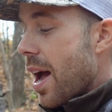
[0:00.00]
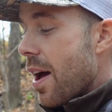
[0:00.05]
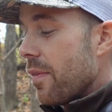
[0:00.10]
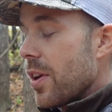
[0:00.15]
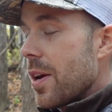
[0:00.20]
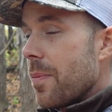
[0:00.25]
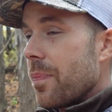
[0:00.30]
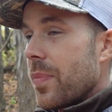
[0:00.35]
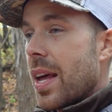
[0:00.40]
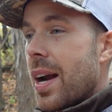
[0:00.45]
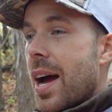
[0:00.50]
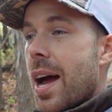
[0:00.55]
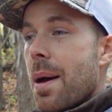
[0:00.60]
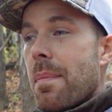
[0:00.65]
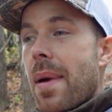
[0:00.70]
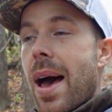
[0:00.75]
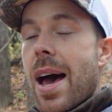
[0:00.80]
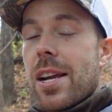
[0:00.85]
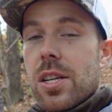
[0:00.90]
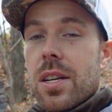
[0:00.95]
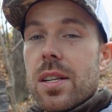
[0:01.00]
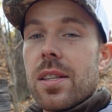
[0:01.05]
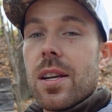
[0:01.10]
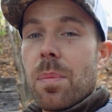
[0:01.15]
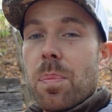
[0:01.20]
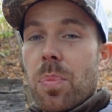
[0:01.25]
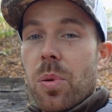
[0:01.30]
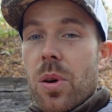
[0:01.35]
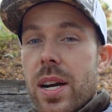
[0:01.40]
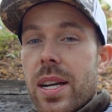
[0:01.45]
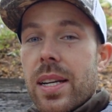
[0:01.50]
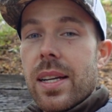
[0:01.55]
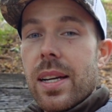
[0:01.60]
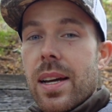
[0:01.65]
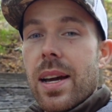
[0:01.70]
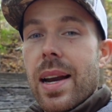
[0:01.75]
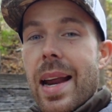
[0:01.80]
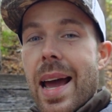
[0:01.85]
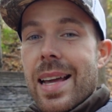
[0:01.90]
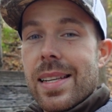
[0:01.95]
heavy, and I imagine they're pretty
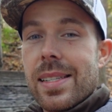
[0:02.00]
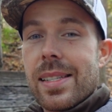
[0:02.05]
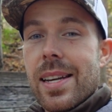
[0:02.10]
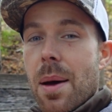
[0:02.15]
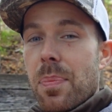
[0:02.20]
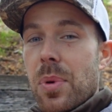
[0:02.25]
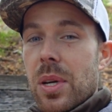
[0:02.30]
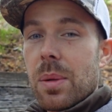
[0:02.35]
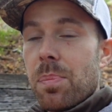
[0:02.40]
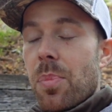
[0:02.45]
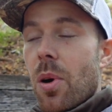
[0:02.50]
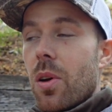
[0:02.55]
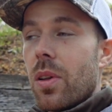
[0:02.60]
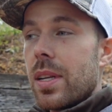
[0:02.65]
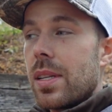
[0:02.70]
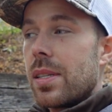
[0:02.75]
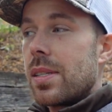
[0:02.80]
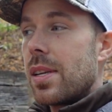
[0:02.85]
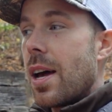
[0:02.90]
good at stopping bullets.